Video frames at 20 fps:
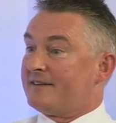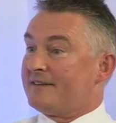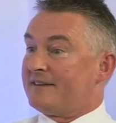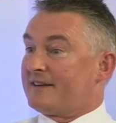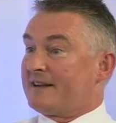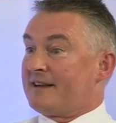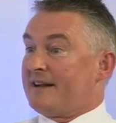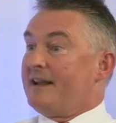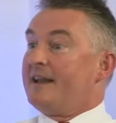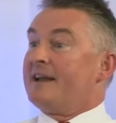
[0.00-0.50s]

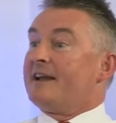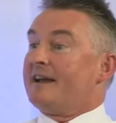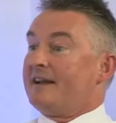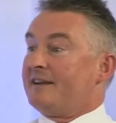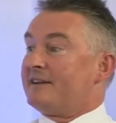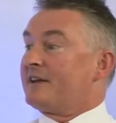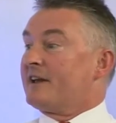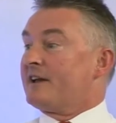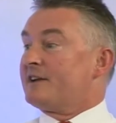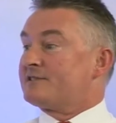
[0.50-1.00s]
clear
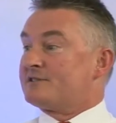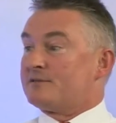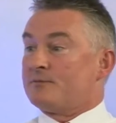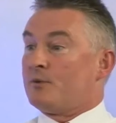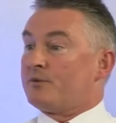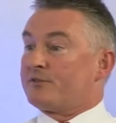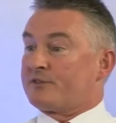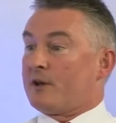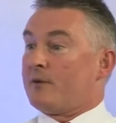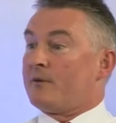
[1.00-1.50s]
indication of
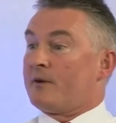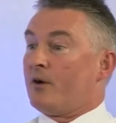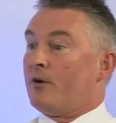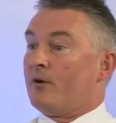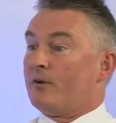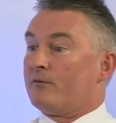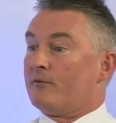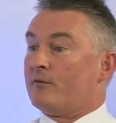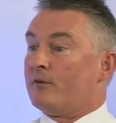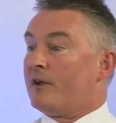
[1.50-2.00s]
what's going
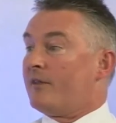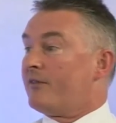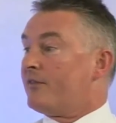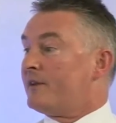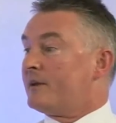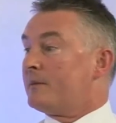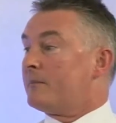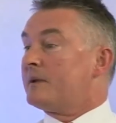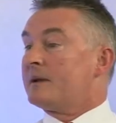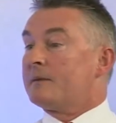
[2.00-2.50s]
on rather
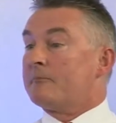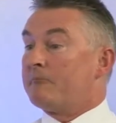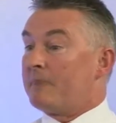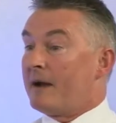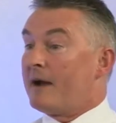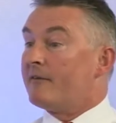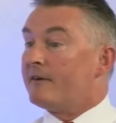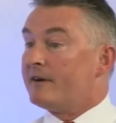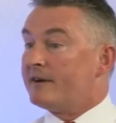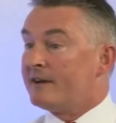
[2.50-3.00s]
than it being
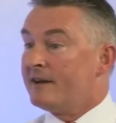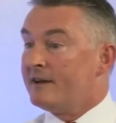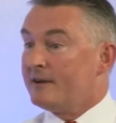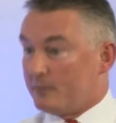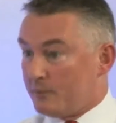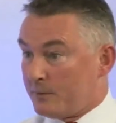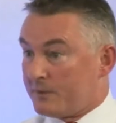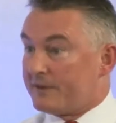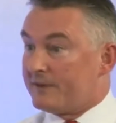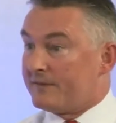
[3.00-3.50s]
buried
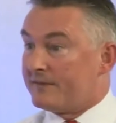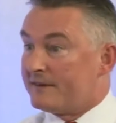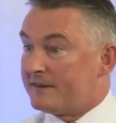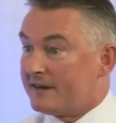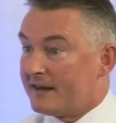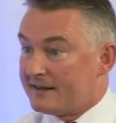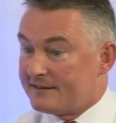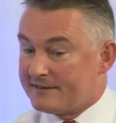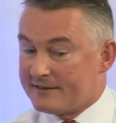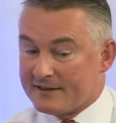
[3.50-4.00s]
within the
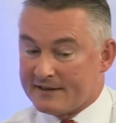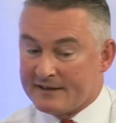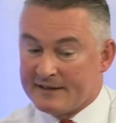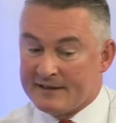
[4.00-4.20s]
data.